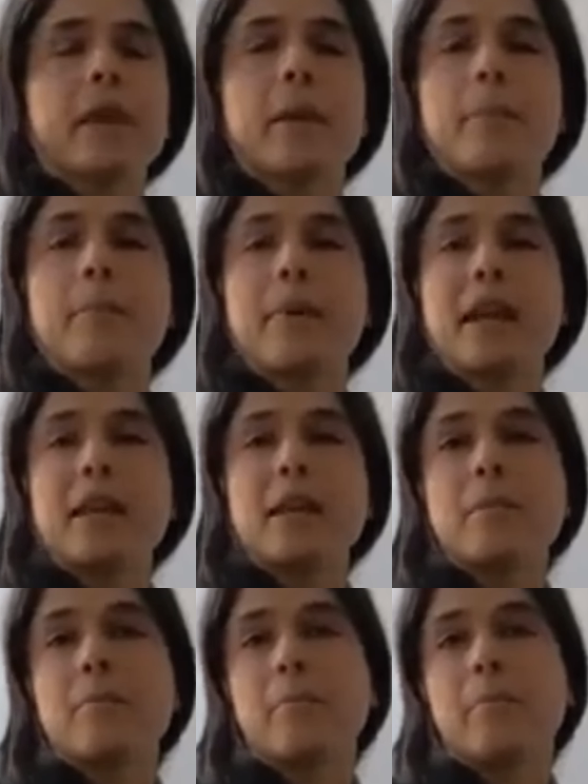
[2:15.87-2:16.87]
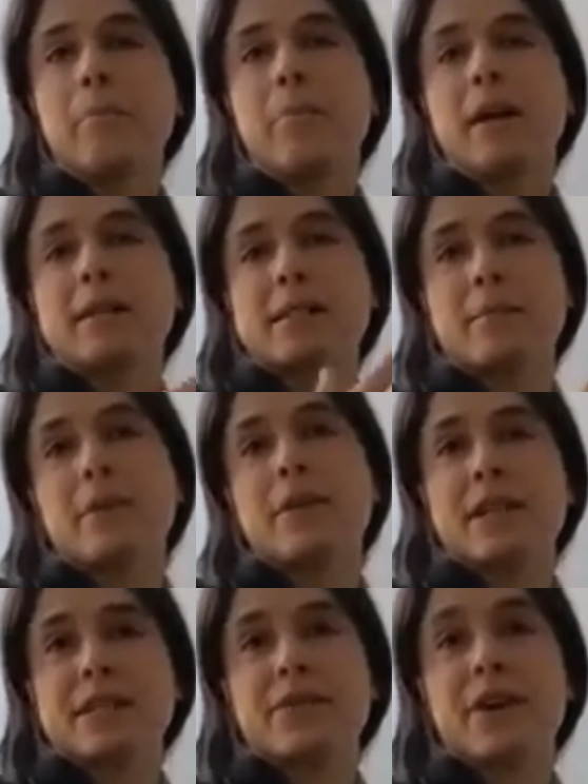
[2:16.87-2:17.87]
many
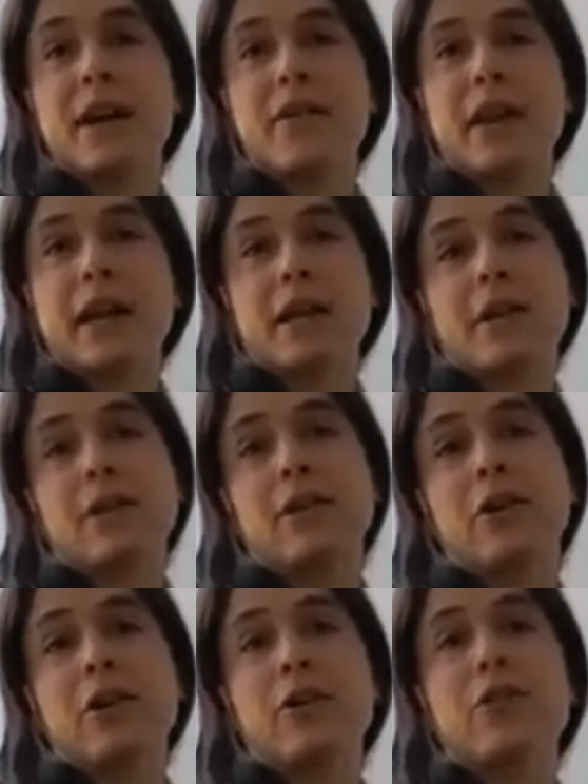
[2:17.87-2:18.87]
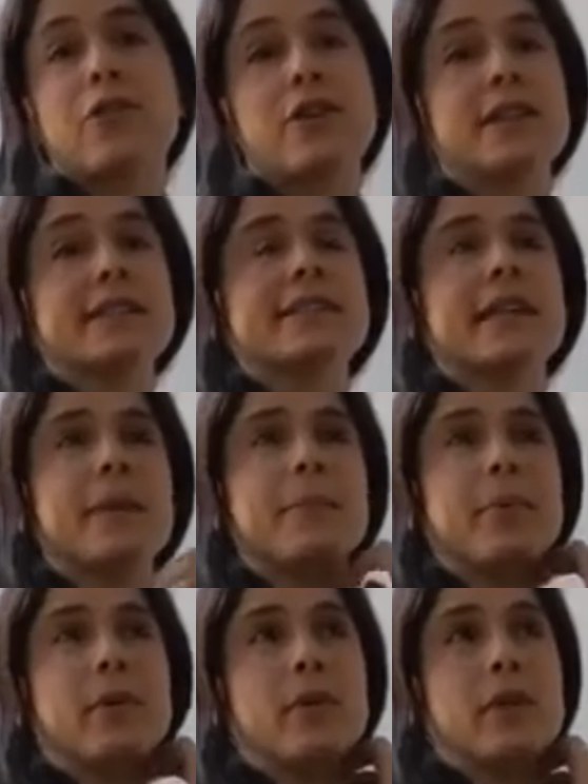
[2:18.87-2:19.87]
possibilities for how that can look. For
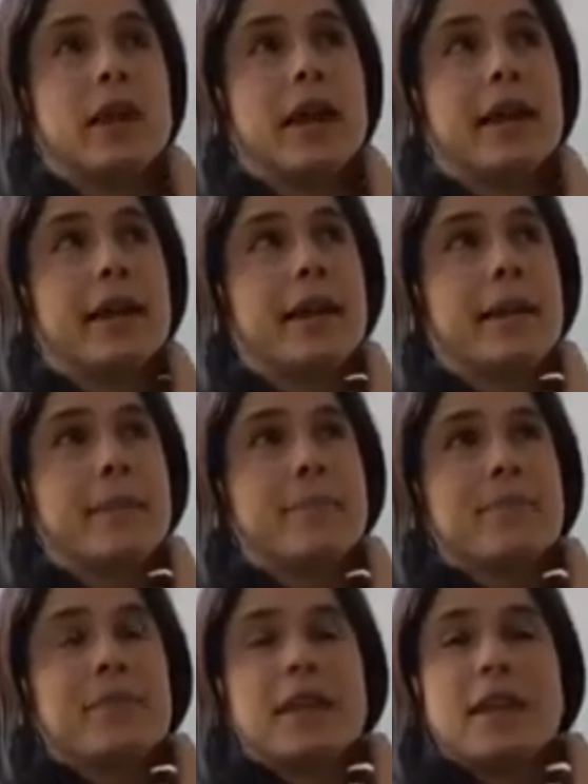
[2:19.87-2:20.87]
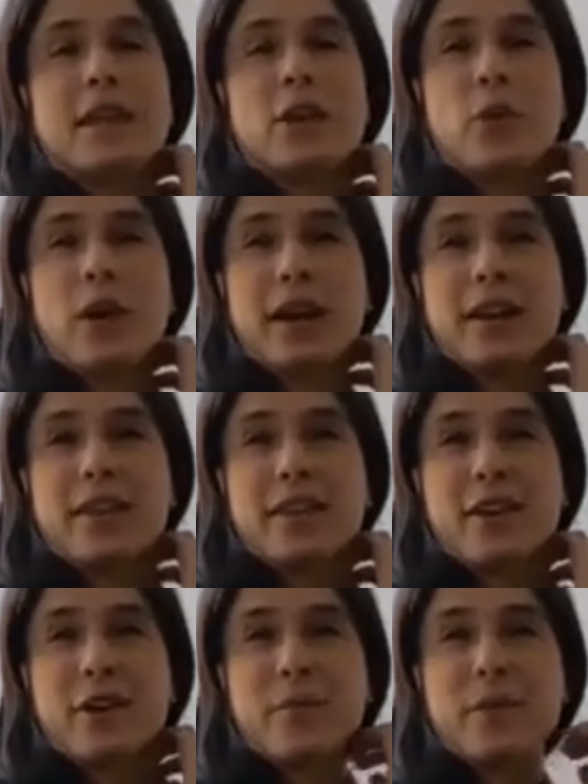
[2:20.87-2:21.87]
example, like equine
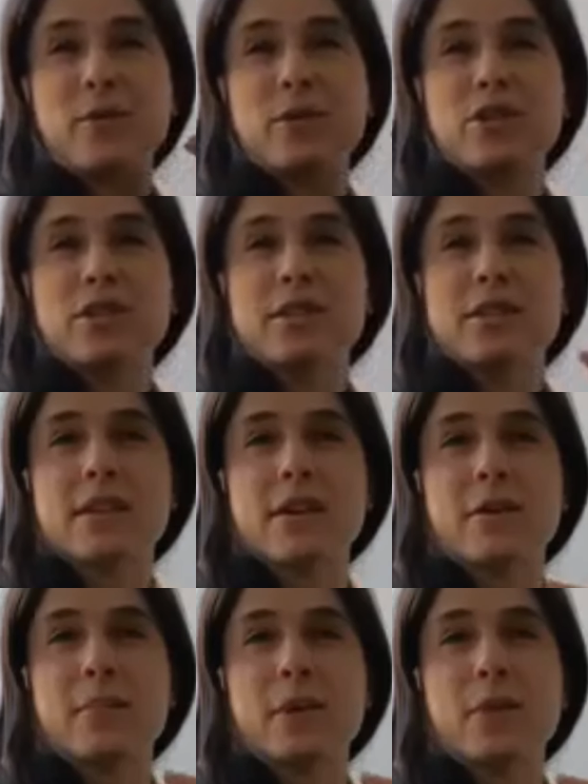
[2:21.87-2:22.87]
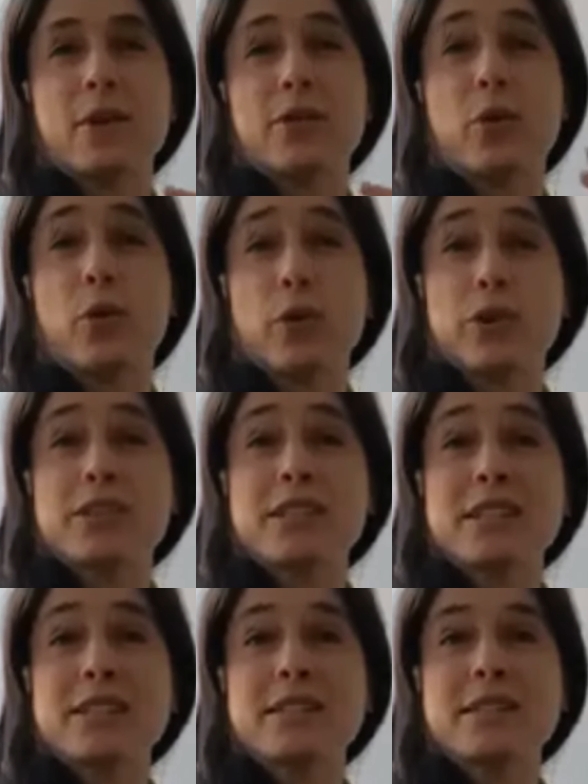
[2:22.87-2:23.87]
therapy, which is therapy with
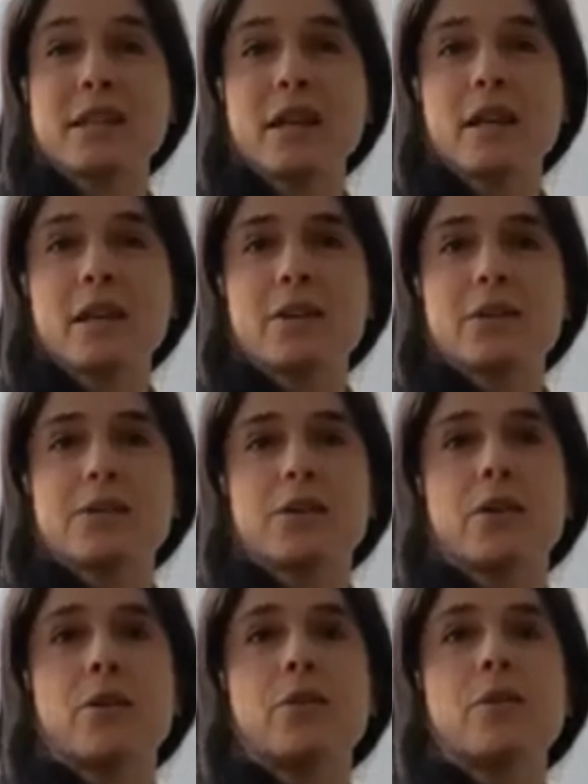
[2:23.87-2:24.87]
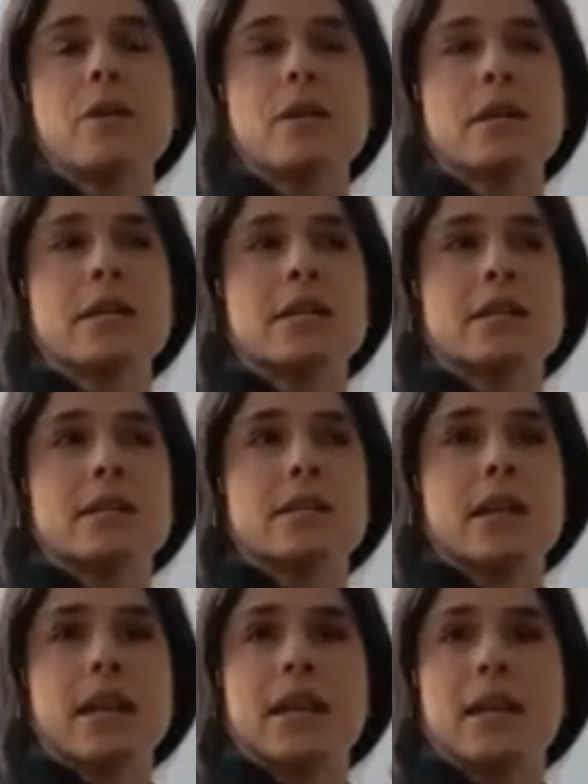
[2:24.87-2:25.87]
horses. So
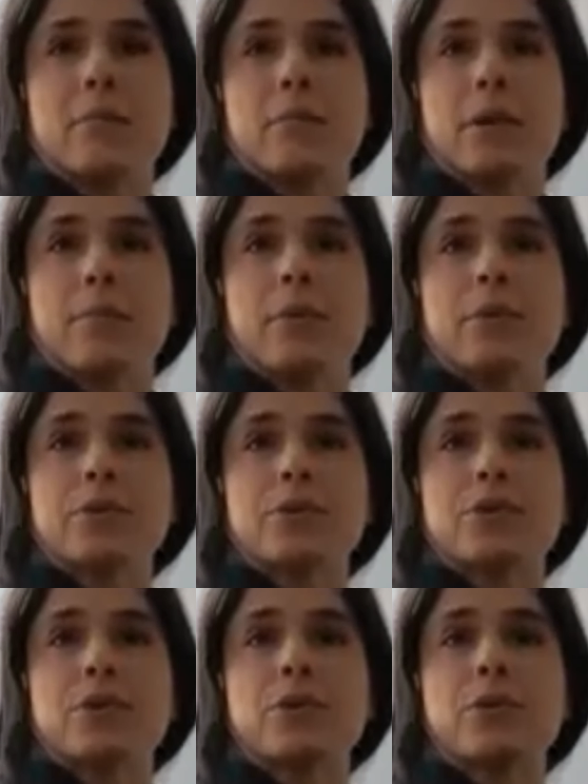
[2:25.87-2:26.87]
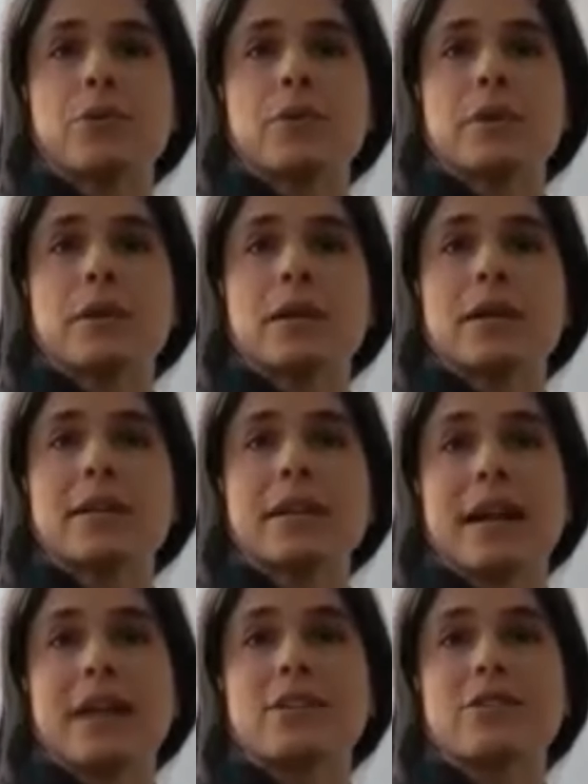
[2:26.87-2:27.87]
taking people to
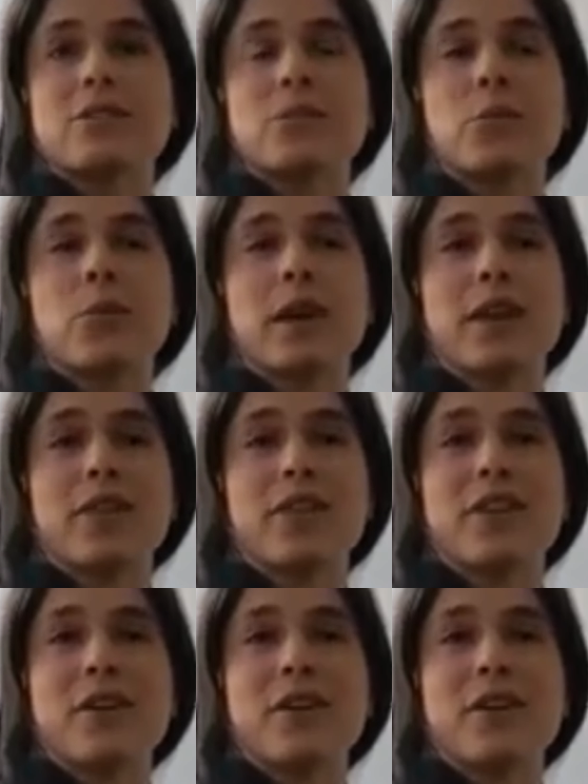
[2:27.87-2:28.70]
connect with